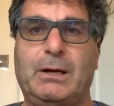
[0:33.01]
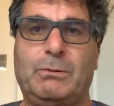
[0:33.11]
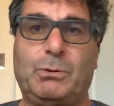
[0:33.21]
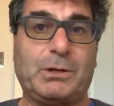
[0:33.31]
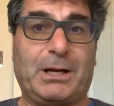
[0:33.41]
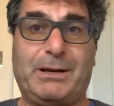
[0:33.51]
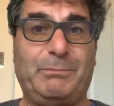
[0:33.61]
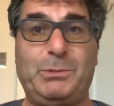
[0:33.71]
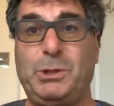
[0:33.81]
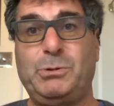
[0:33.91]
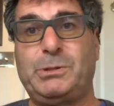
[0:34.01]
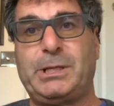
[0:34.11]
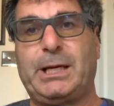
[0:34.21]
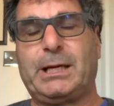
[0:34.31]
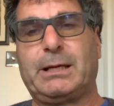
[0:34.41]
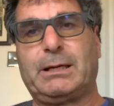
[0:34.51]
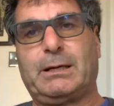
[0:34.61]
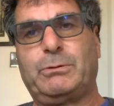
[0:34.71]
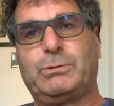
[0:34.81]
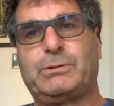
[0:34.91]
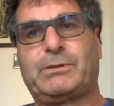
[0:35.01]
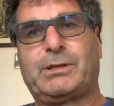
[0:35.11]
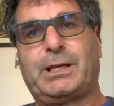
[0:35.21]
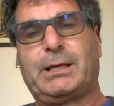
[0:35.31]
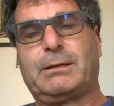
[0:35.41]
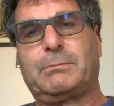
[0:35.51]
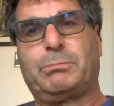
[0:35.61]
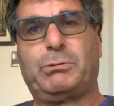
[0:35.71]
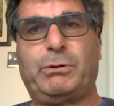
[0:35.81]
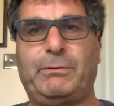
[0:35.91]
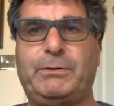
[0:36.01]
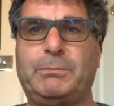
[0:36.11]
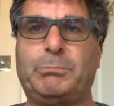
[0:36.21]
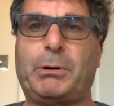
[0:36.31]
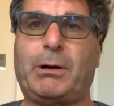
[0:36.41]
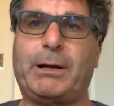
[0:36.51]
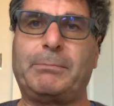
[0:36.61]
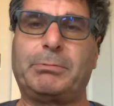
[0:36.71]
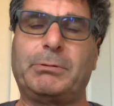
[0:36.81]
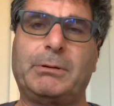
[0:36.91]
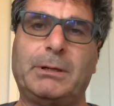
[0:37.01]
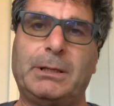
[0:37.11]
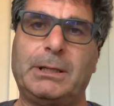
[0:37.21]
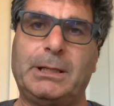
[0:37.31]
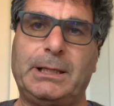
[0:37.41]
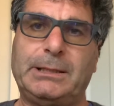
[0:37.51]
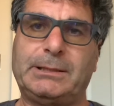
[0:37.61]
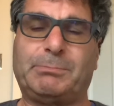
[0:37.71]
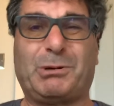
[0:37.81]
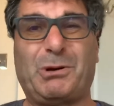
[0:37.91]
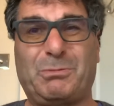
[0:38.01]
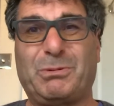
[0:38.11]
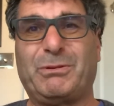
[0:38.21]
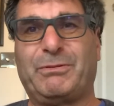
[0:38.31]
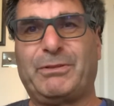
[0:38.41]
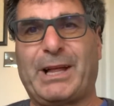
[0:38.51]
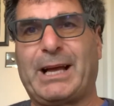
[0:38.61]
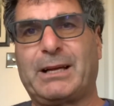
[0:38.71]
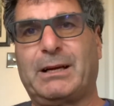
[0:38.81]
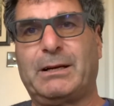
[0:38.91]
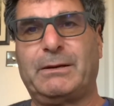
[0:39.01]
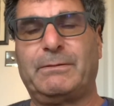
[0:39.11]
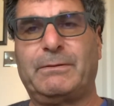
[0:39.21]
What kind of music? I always think Peruvian pipe is appropriate for that kind of